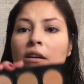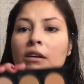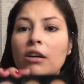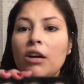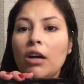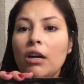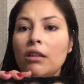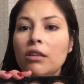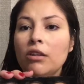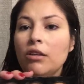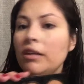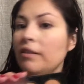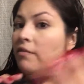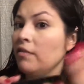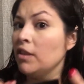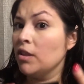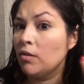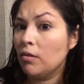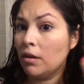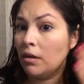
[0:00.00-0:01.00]
color
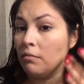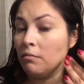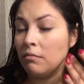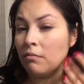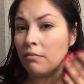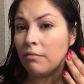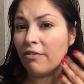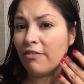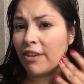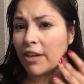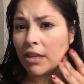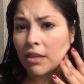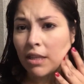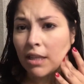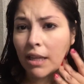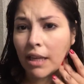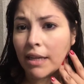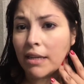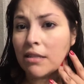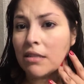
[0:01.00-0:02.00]
even though I'm fairly
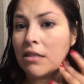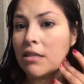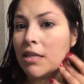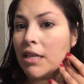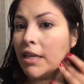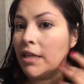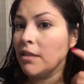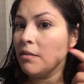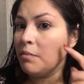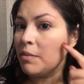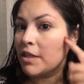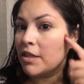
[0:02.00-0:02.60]
light skinned